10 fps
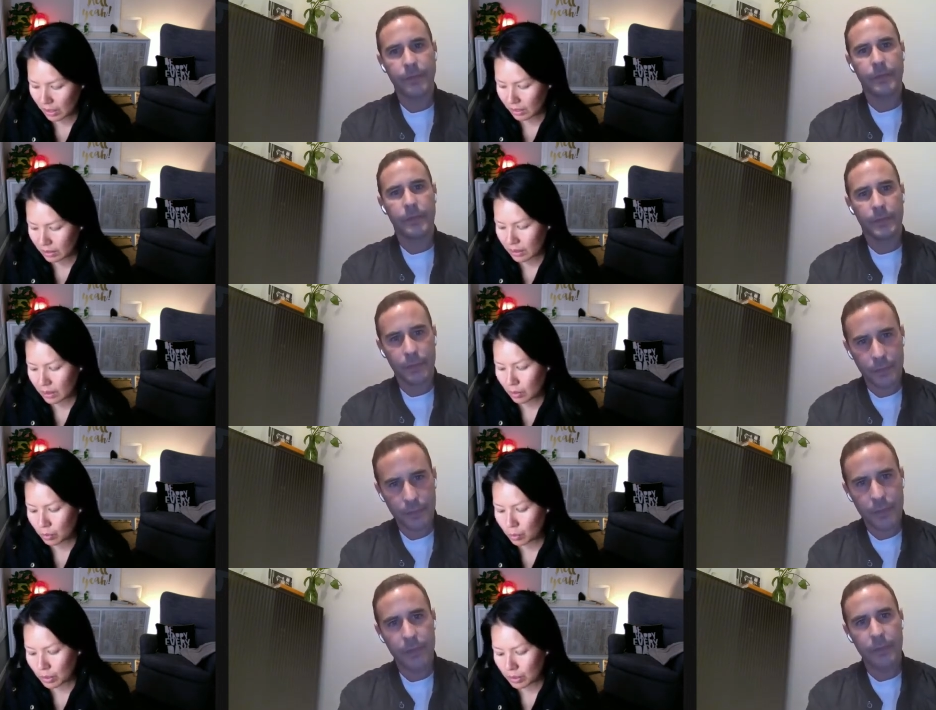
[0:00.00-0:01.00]
Speaker 1: And
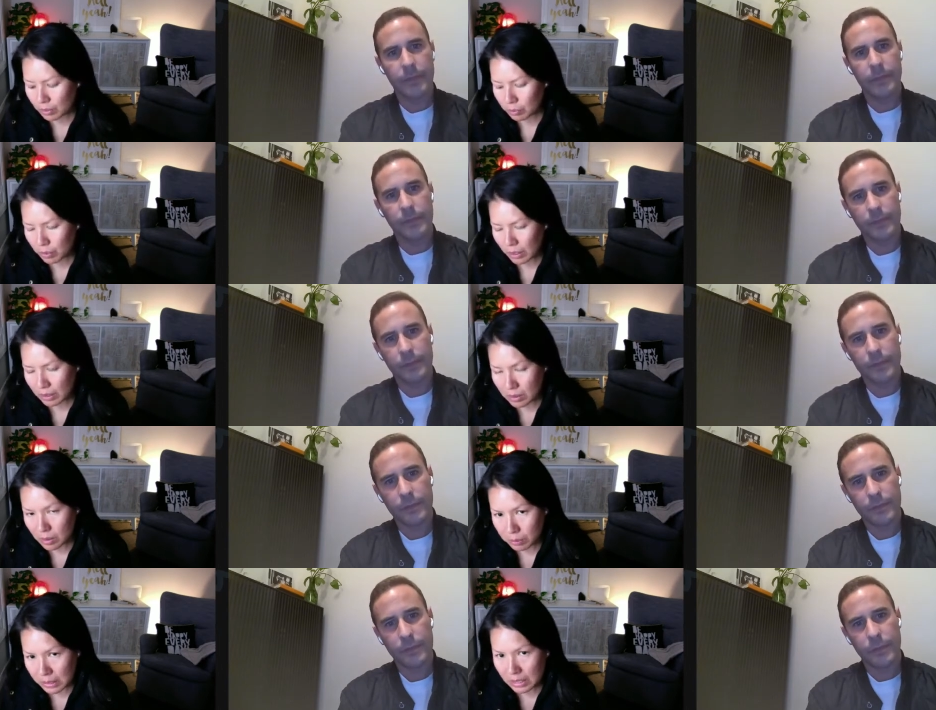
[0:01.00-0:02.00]
what and, and then
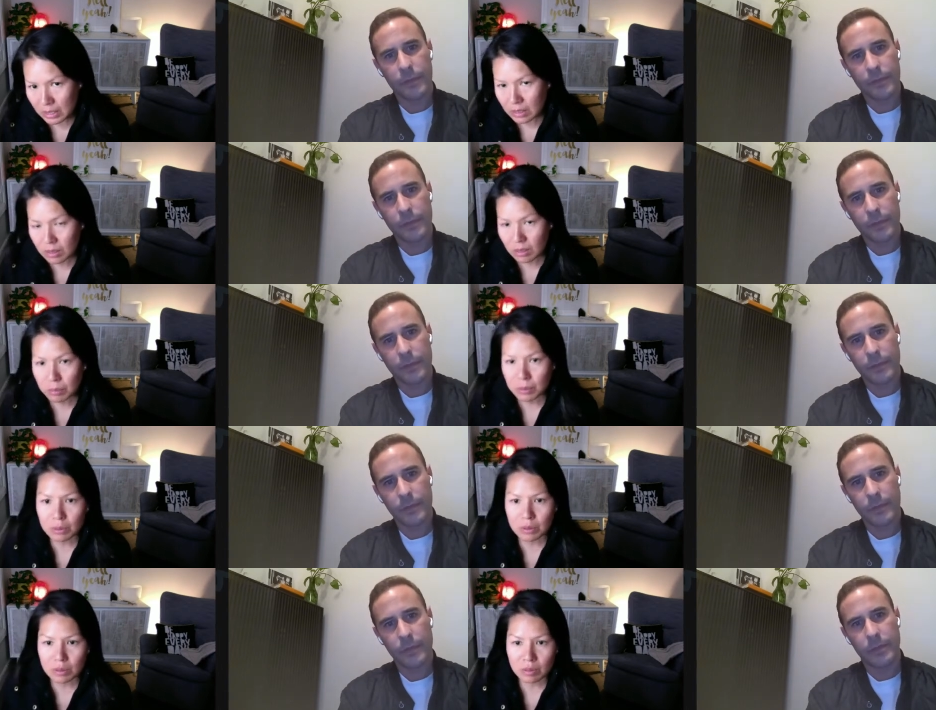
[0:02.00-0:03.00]
speaking to the
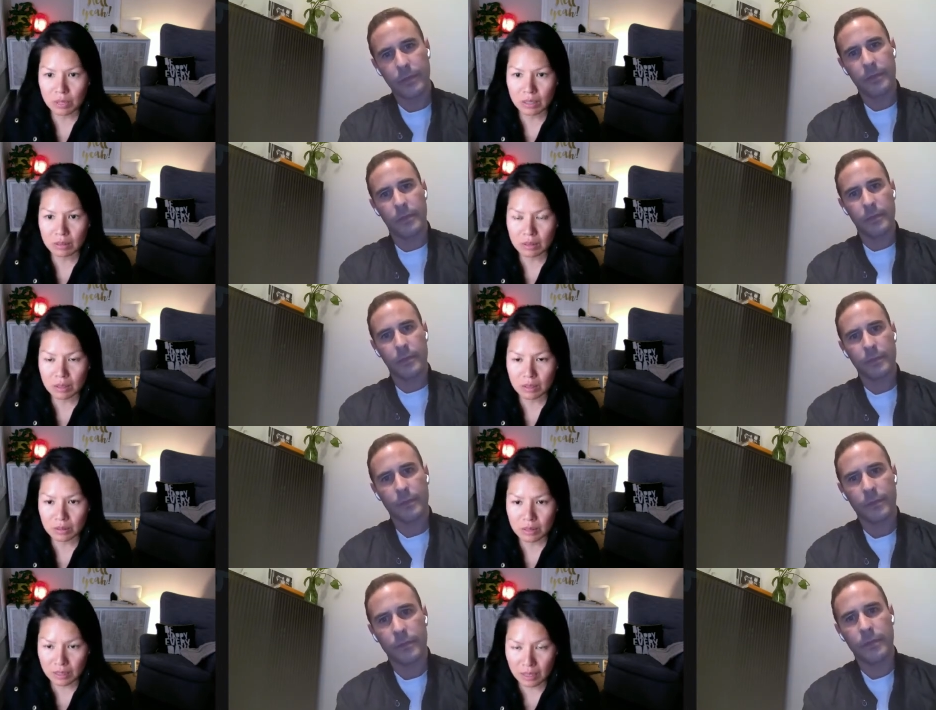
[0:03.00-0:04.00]
builders around you know
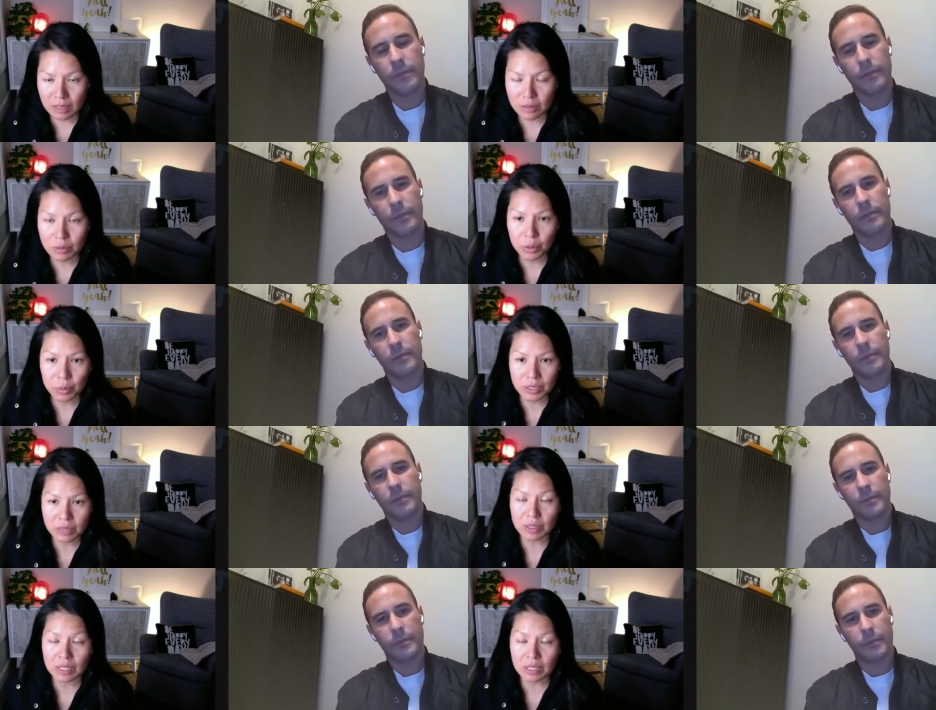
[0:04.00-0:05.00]
their cash flow
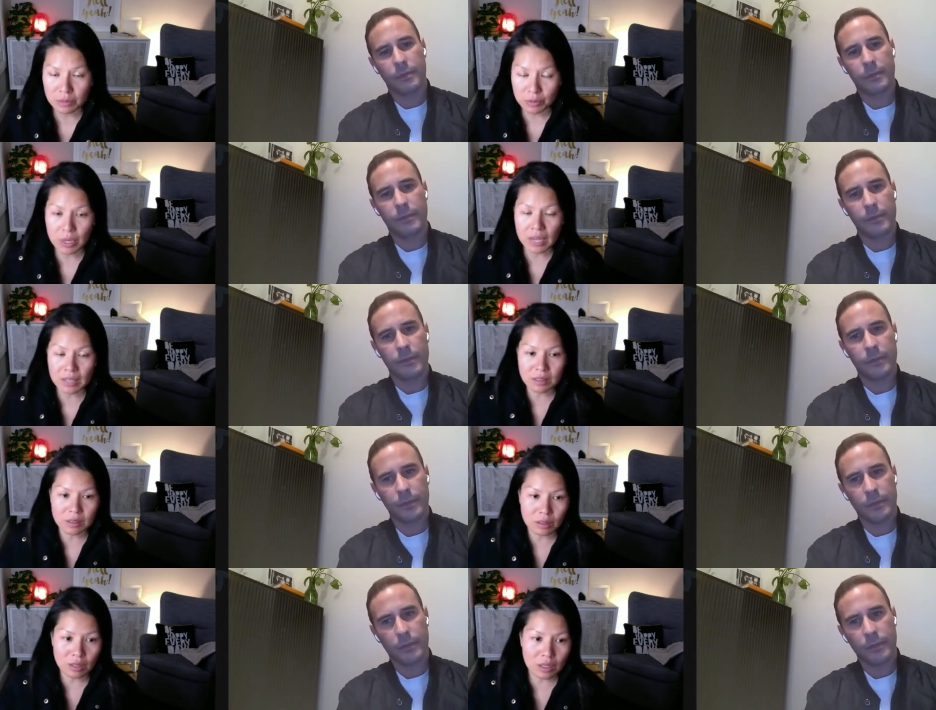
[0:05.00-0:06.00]
whichever and if you had
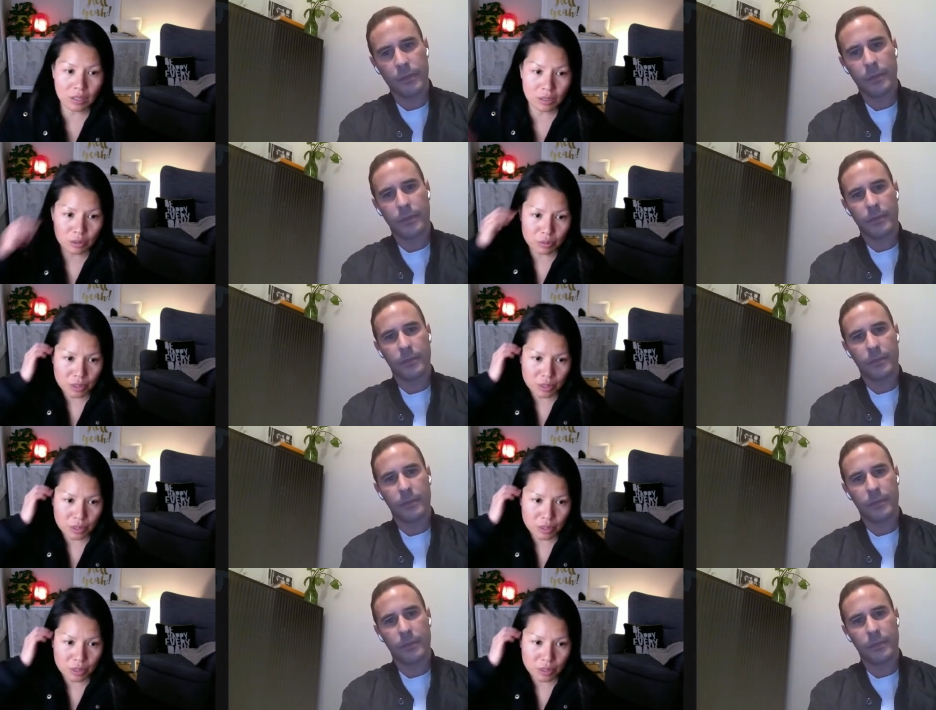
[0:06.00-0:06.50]
to to